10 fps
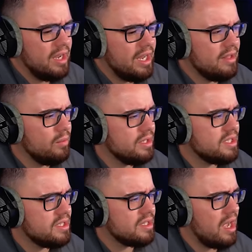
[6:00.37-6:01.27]
And then what is
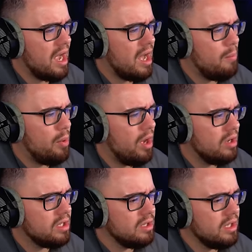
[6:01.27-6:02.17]
this?
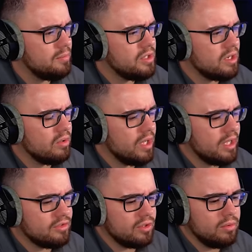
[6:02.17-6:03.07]
Apocalyptic.
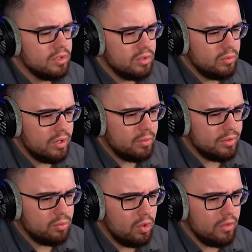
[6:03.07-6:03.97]
Okay, so already
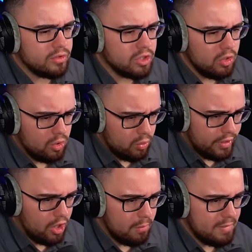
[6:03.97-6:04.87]
went through all those.
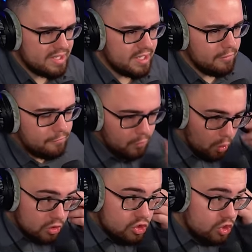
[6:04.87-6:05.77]
We are missing
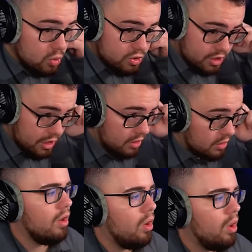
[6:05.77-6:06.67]
four suits
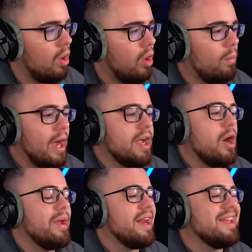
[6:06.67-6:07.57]
here. Oh my
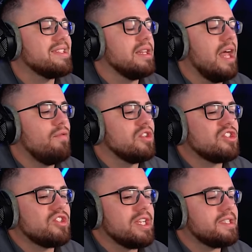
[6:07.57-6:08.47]
god, we gotta get to level
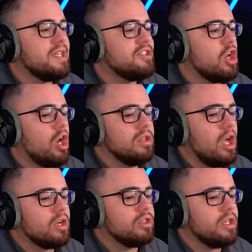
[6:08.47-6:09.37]
60 to
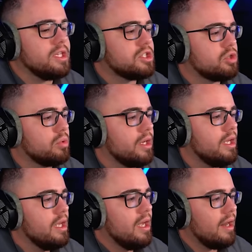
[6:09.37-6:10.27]
unlock these
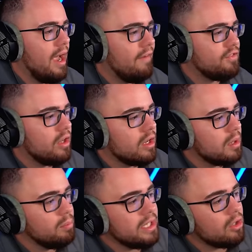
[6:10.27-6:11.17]
three. And I have to
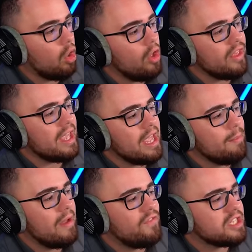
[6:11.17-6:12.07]
complete all the
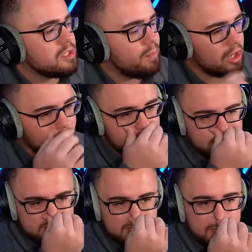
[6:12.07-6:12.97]
EMF
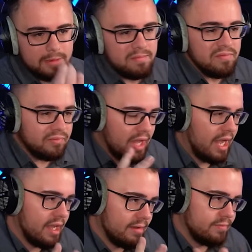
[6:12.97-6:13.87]
experiments.
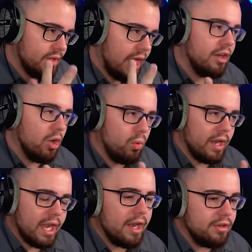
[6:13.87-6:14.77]
I I know
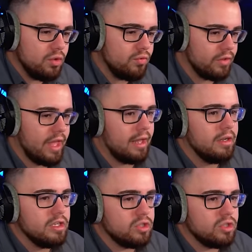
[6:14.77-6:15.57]
what I gotta do for that.